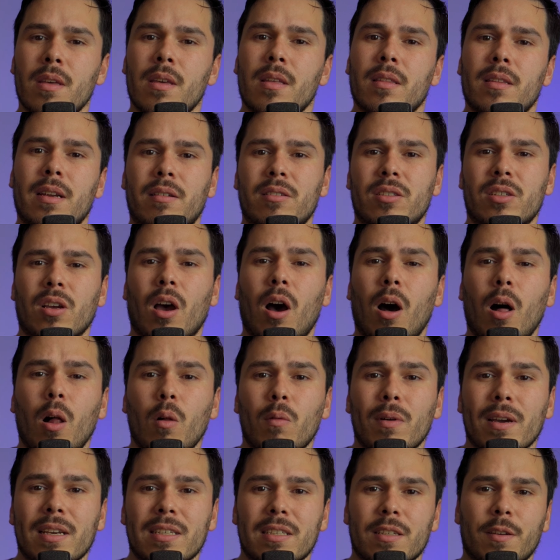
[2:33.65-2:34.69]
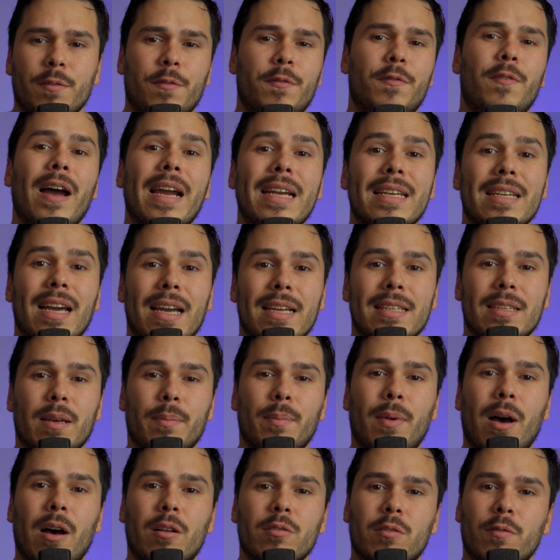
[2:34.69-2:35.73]
There is always a finite
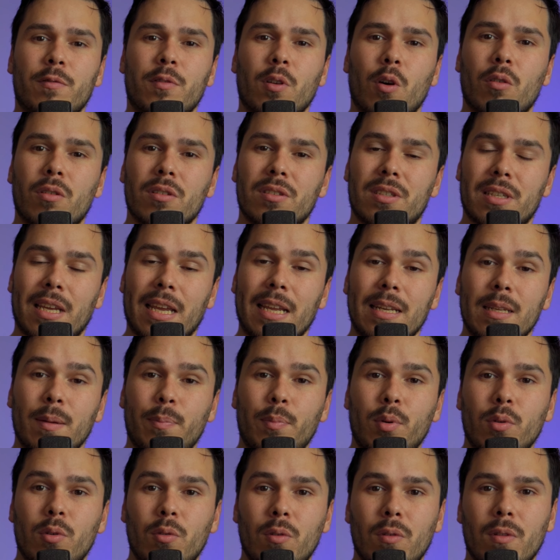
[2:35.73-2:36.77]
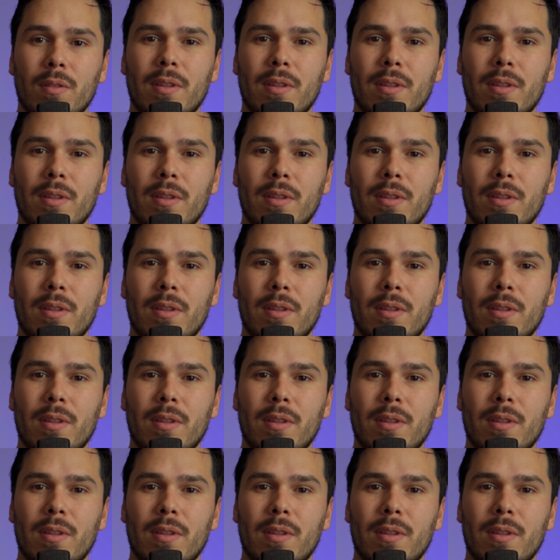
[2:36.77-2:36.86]
amount of tokens in the pool